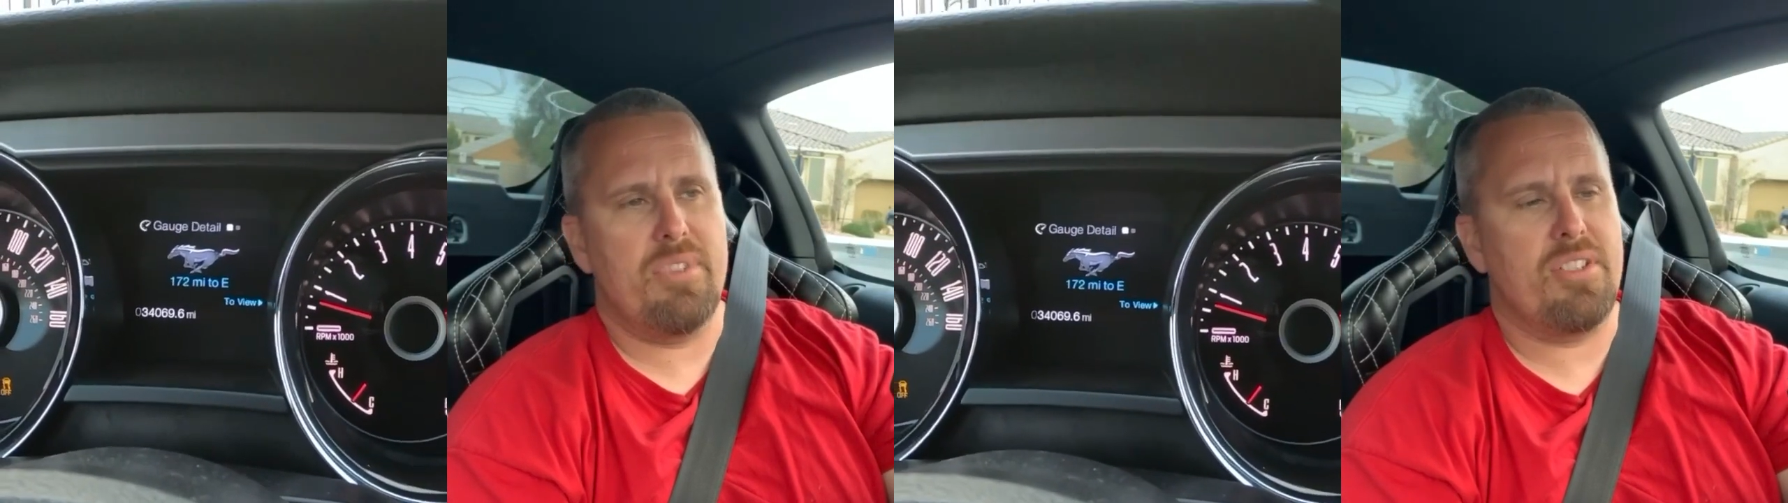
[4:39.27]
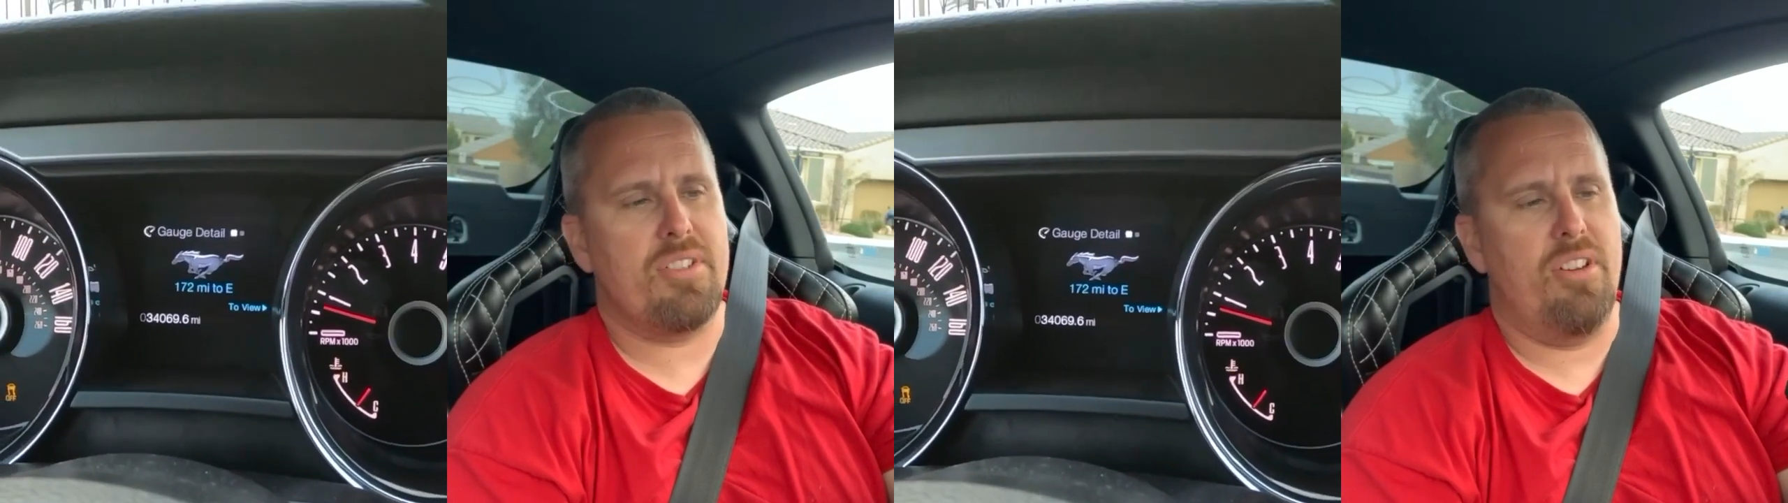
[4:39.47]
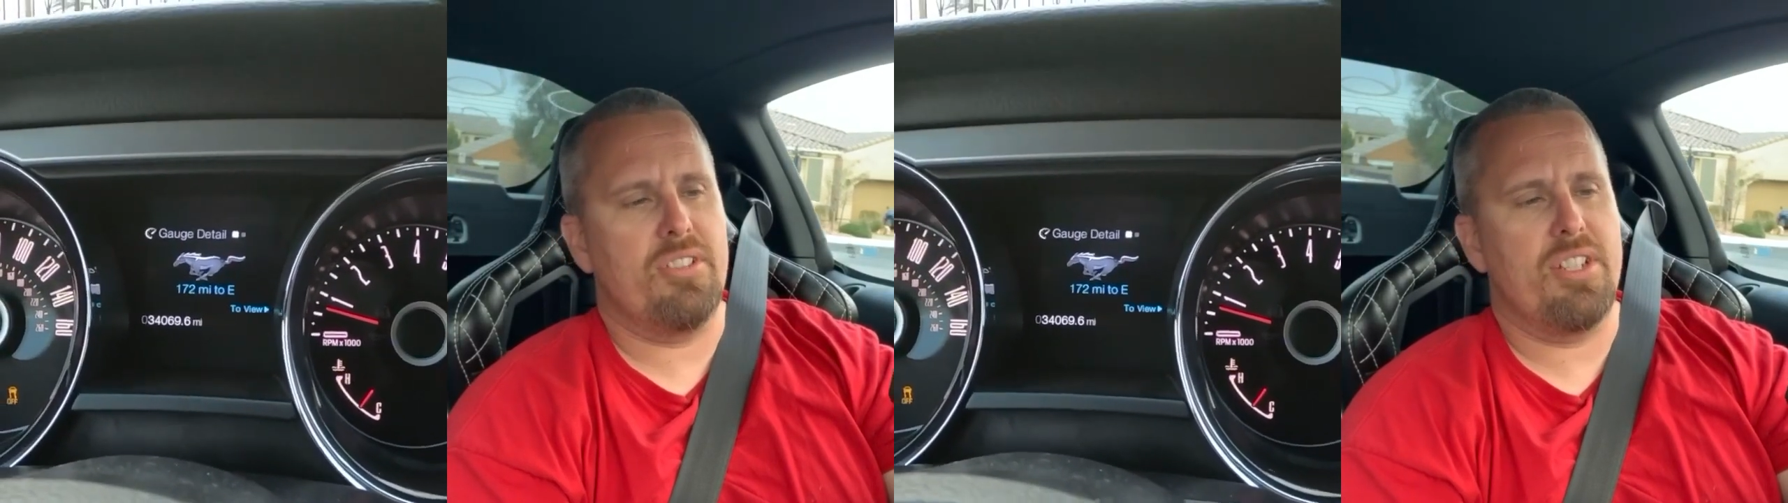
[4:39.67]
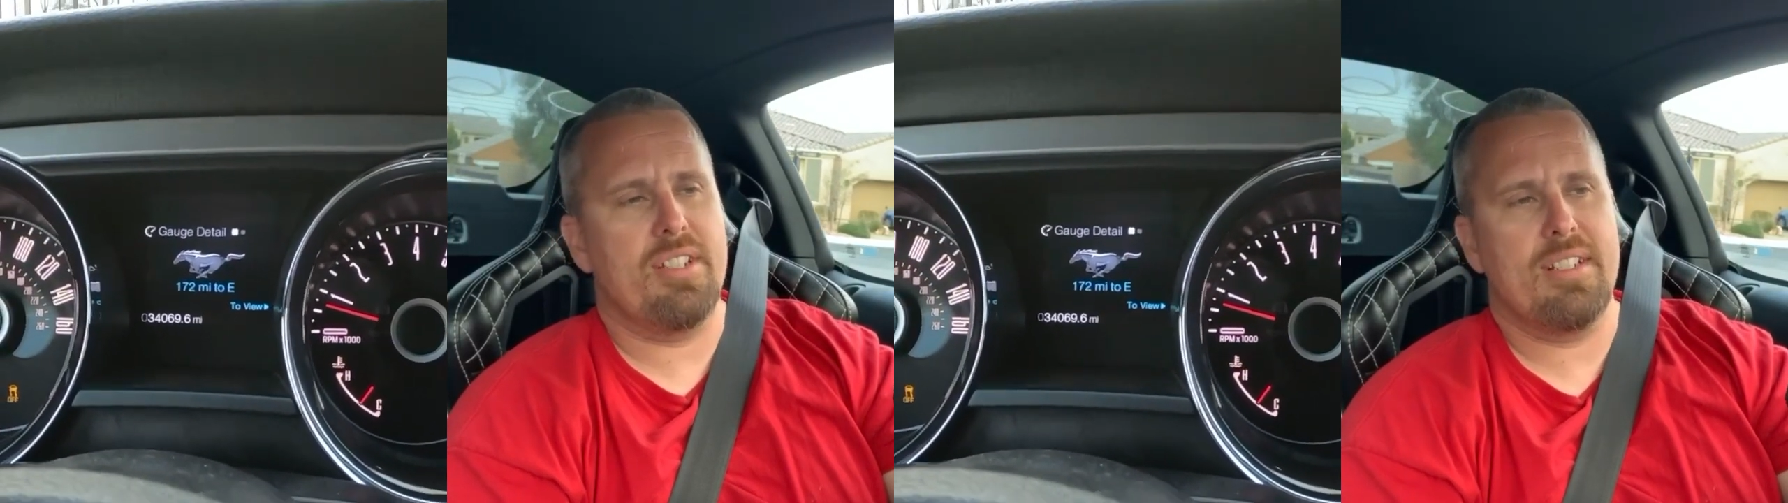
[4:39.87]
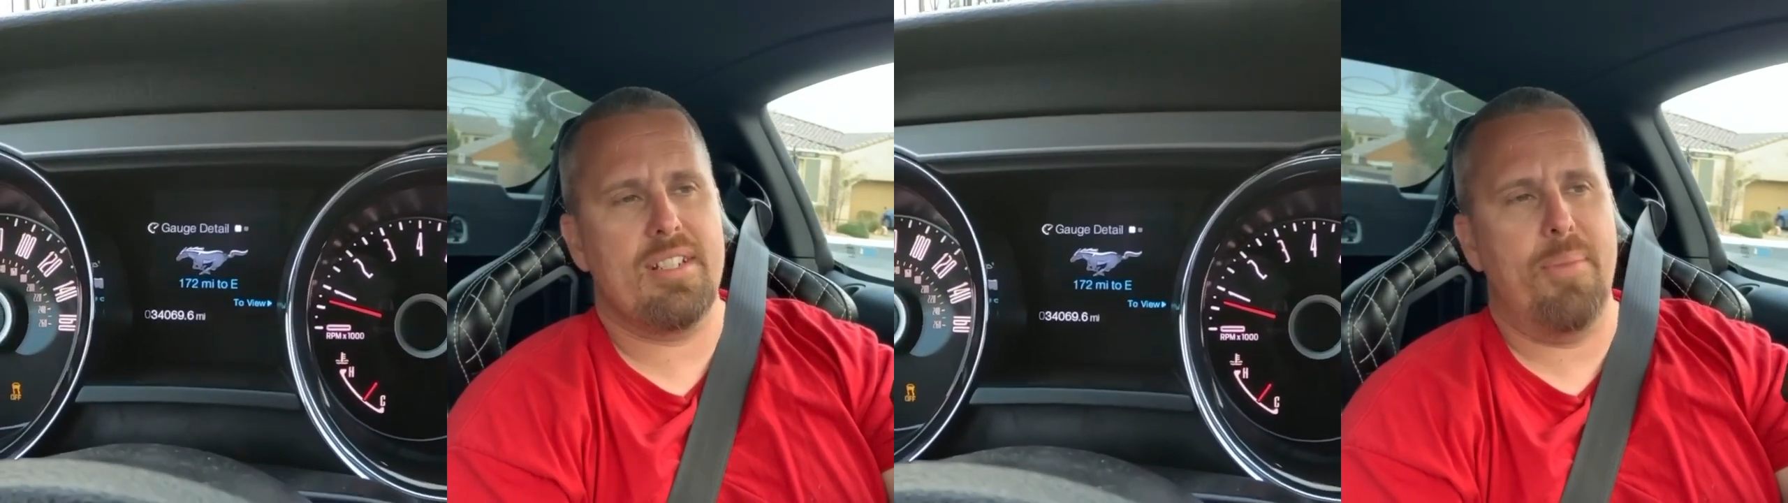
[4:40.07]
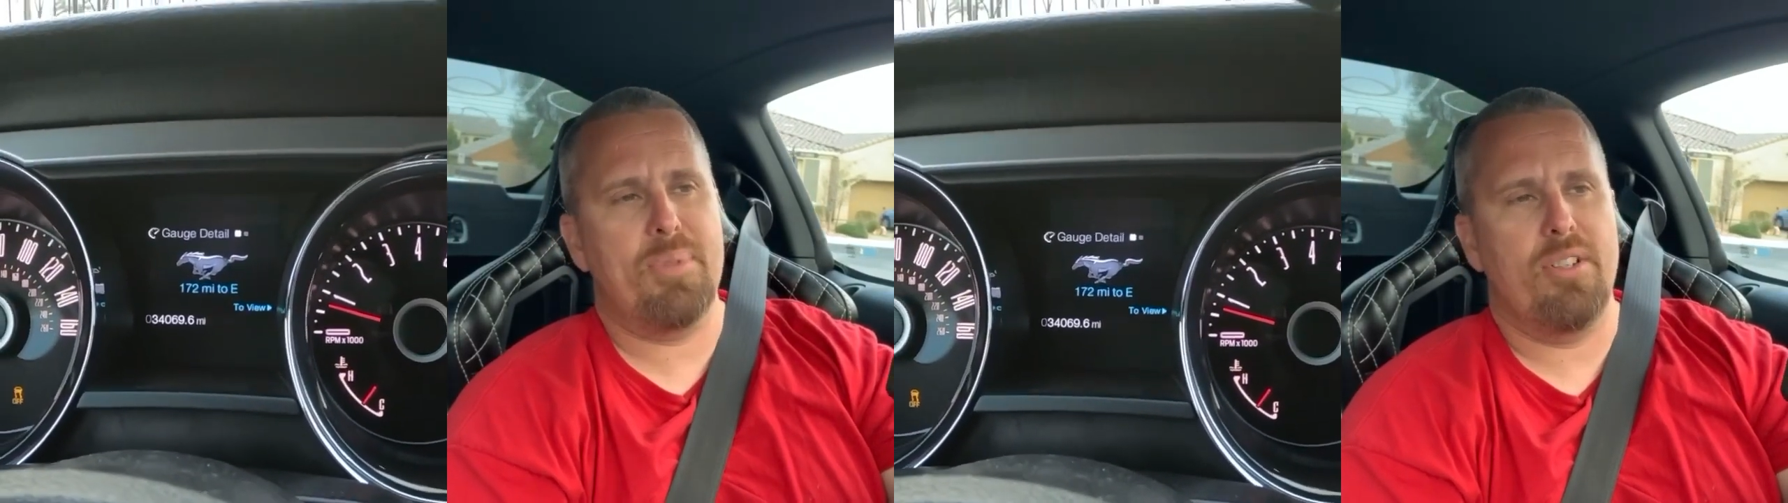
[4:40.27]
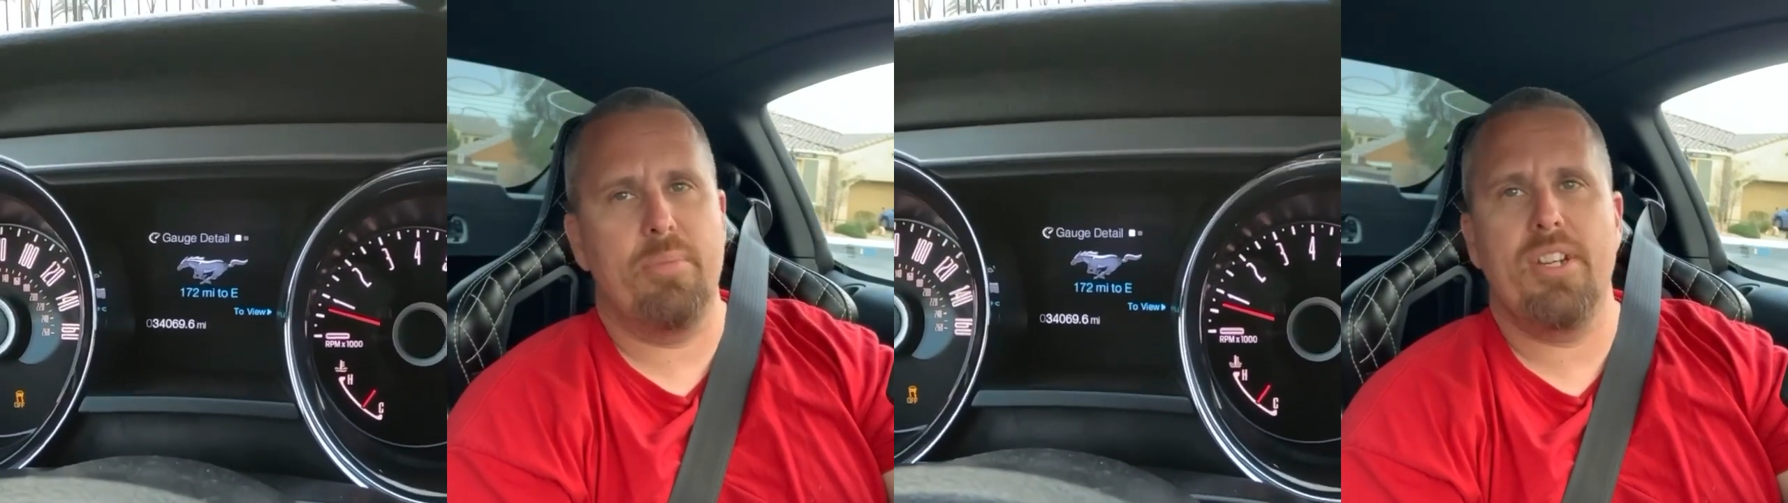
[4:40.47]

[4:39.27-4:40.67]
stall just slips a little bit.